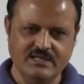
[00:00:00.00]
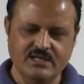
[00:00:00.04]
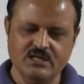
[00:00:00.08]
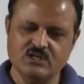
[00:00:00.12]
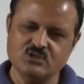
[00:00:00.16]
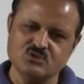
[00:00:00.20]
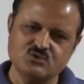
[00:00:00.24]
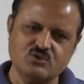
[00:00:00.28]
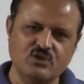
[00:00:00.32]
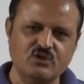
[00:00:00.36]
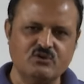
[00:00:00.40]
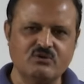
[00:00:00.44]

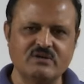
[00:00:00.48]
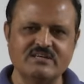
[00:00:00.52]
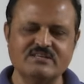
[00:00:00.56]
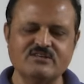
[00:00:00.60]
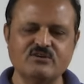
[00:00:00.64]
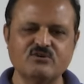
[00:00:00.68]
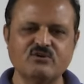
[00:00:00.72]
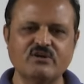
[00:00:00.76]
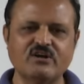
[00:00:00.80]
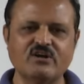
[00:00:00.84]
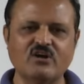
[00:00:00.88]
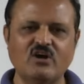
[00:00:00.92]
So, you
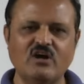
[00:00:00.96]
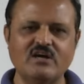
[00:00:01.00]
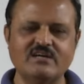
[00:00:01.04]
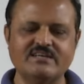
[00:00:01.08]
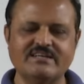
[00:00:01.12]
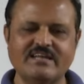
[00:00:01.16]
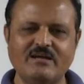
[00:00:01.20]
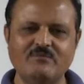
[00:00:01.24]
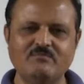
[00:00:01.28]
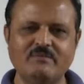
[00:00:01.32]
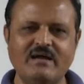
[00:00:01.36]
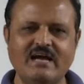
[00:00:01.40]
can call
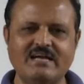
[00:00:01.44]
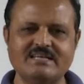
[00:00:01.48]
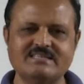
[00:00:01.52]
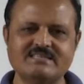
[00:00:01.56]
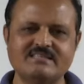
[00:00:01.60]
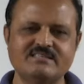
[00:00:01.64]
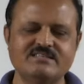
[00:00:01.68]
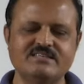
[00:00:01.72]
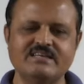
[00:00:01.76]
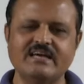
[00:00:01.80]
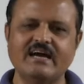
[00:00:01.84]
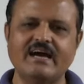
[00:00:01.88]
them as
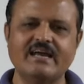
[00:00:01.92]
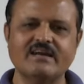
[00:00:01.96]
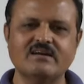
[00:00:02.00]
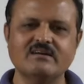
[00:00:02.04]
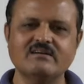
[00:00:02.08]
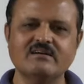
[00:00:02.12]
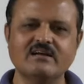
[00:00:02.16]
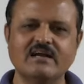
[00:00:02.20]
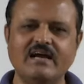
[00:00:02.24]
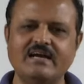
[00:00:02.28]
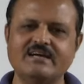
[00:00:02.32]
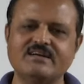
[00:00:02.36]
they are
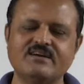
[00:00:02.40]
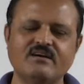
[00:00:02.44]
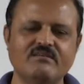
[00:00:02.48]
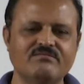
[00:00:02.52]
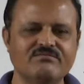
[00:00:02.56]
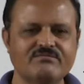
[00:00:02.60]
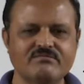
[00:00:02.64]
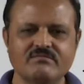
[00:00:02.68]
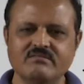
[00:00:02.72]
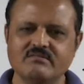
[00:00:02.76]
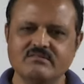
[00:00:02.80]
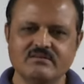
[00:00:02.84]
kind
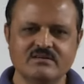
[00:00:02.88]
of